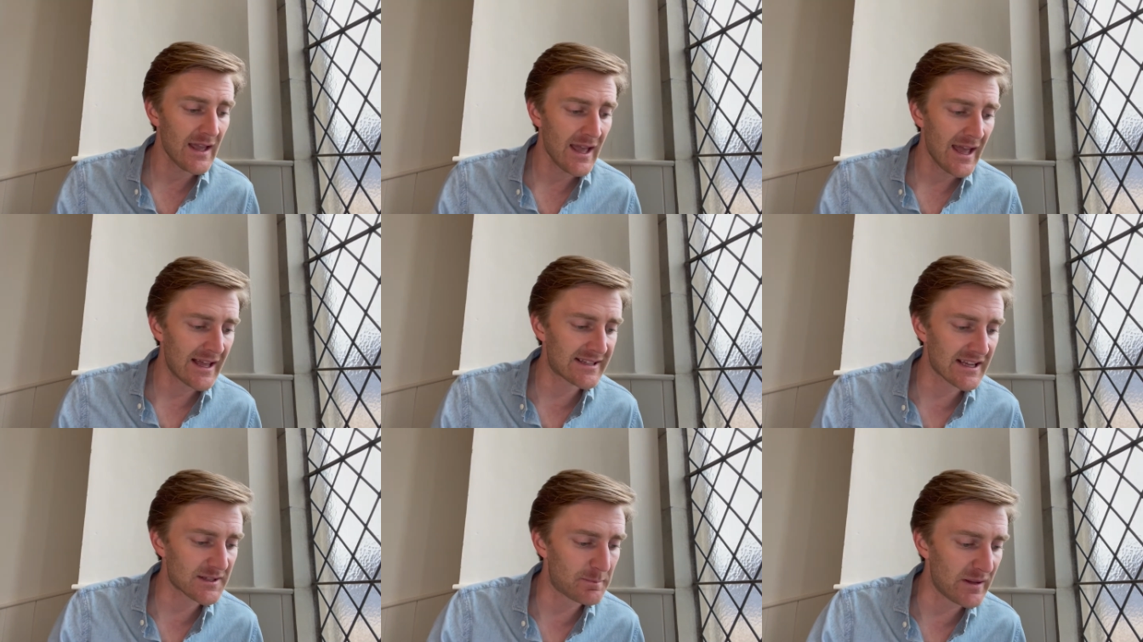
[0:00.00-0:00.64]
It
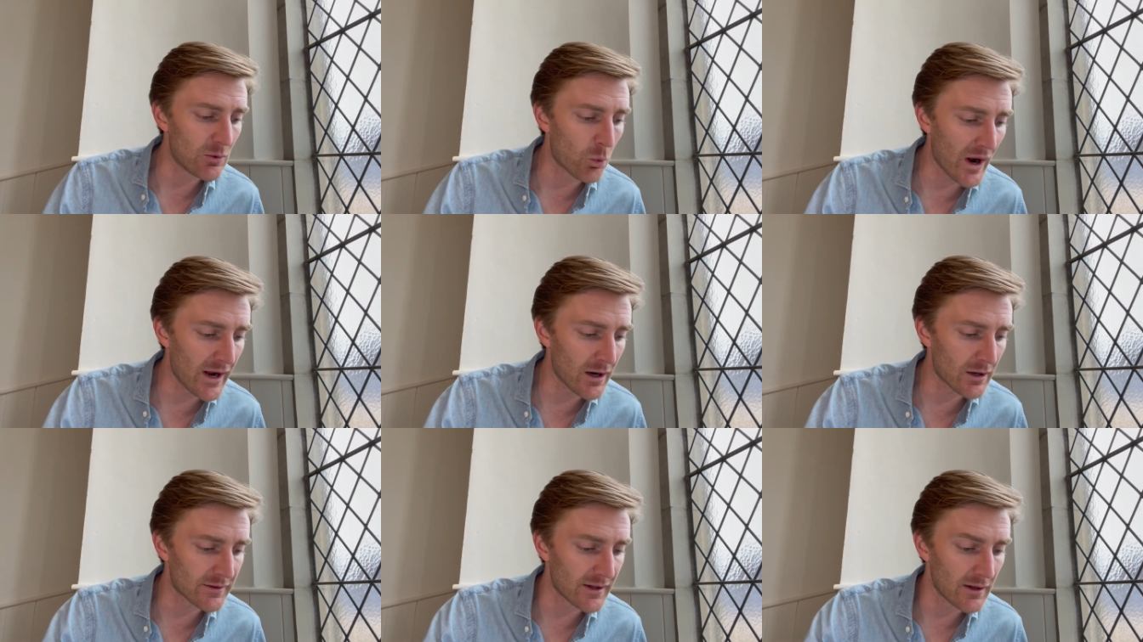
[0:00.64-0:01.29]
says,
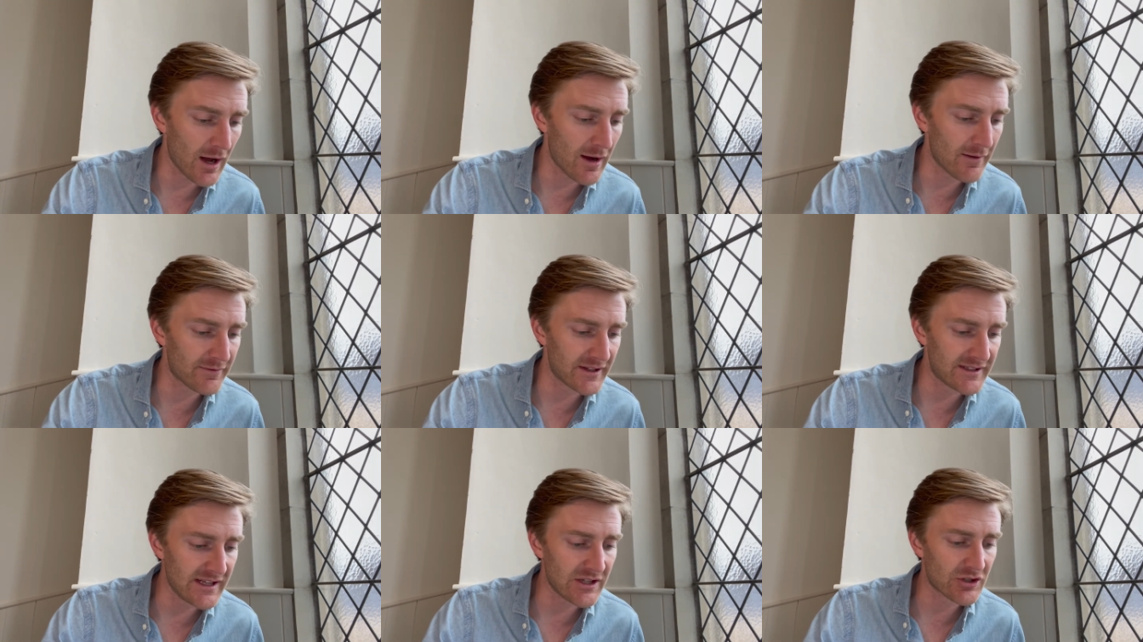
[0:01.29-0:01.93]
Beware of the
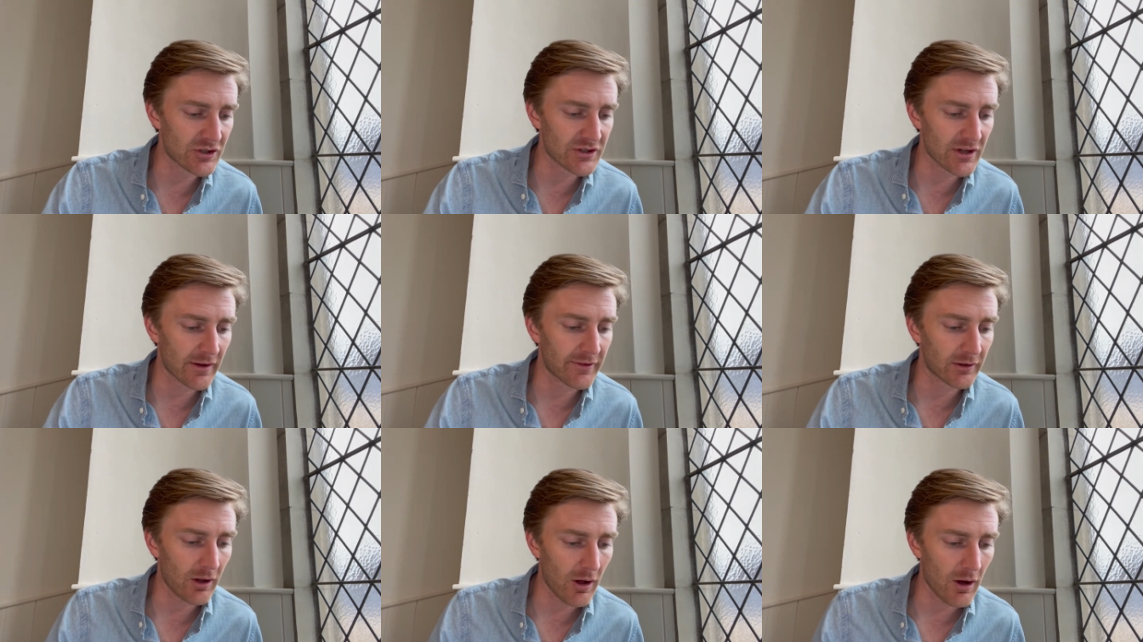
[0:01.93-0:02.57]
teachers of
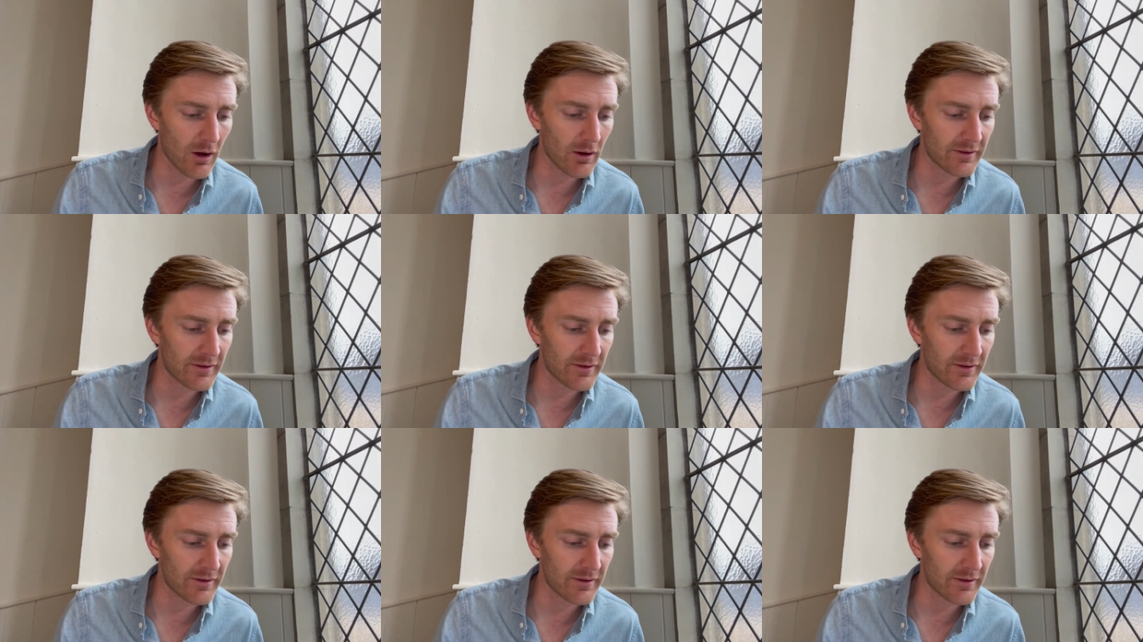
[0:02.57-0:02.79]
the law.